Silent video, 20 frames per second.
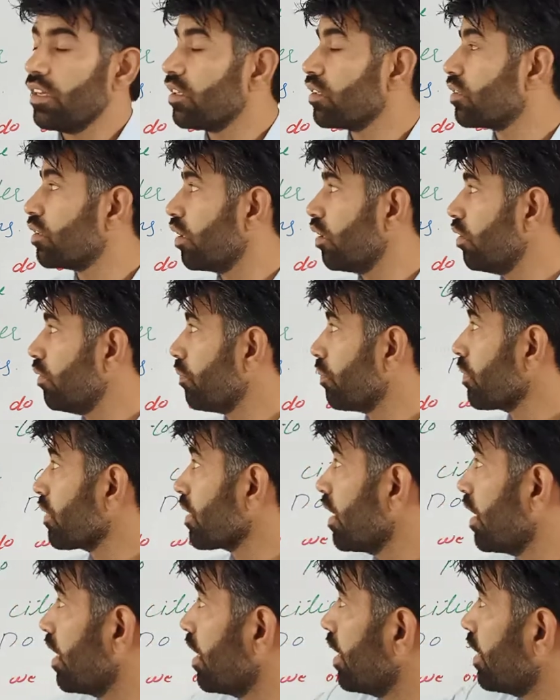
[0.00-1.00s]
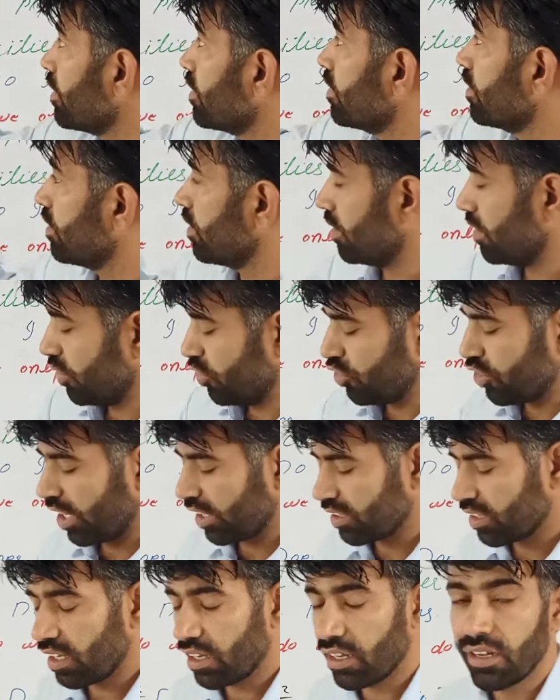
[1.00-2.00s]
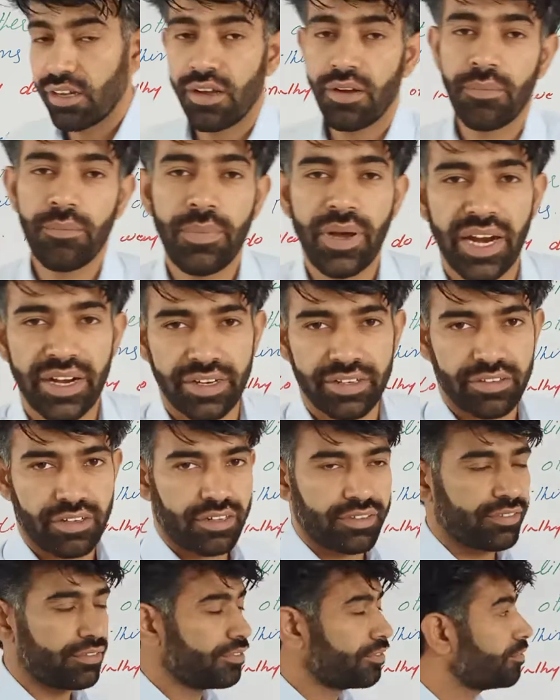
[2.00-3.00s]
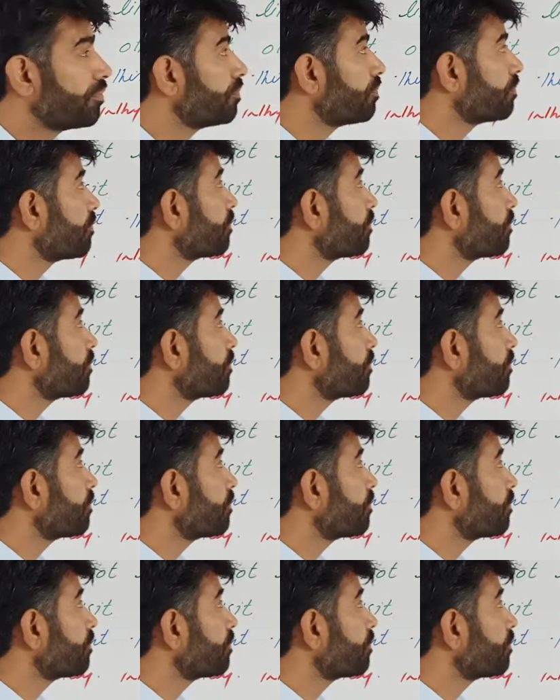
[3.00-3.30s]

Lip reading: So let's check the paragraph.